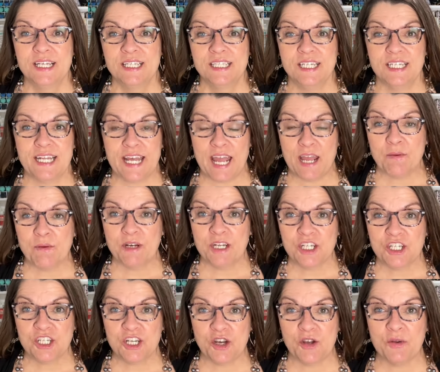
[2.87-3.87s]
Today I want to
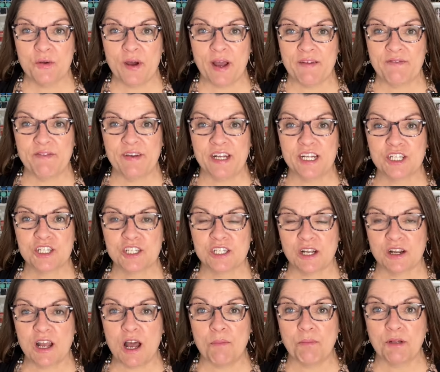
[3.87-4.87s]
show you I finished a
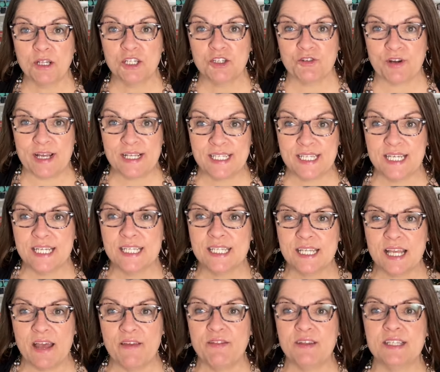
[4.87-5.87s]
couple of dresses
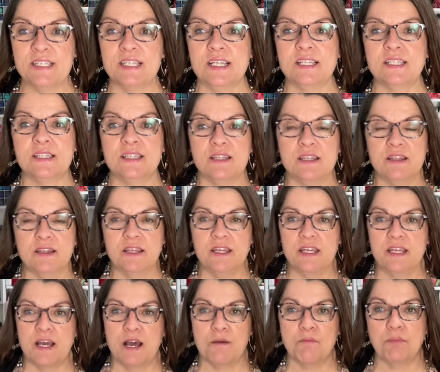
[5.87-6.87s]
and this is
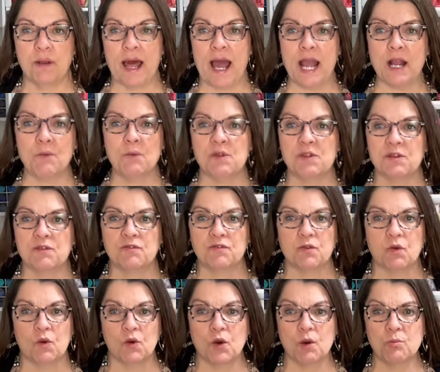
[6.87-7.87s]
the uh, black with the
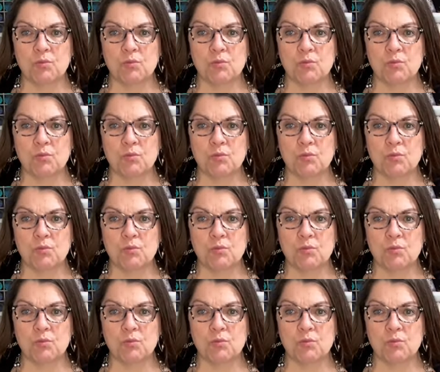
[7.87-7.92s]
floral